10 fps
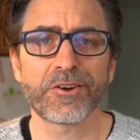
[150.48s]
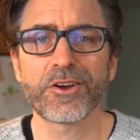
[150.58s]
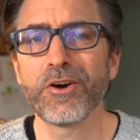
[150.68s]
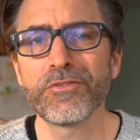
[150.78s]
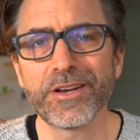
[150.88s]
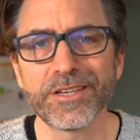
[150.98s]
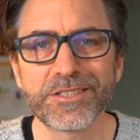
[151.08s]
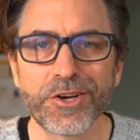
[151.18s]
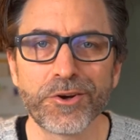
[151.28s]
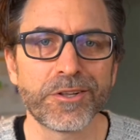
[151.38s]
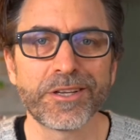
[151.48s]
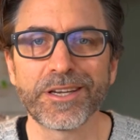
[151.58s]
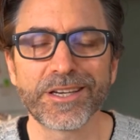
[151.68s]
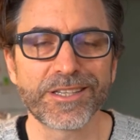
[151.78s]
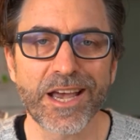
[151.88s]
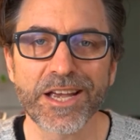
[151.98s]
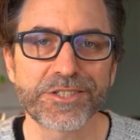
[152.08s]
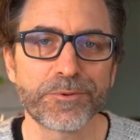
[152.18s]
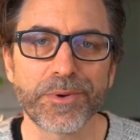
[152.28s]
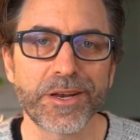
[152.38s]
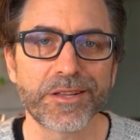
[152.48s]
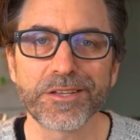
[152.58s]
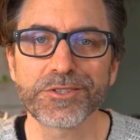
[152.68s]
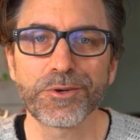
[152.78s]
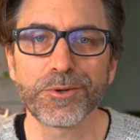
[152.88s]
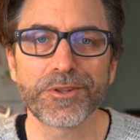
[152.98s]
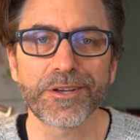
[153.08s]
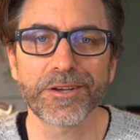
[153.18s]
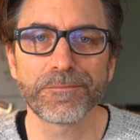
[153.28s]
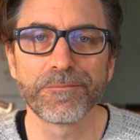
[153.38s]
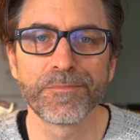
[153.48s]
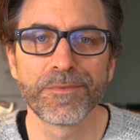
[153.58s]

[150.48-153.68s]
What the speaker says: COVID has totally exacerbated this whole thing.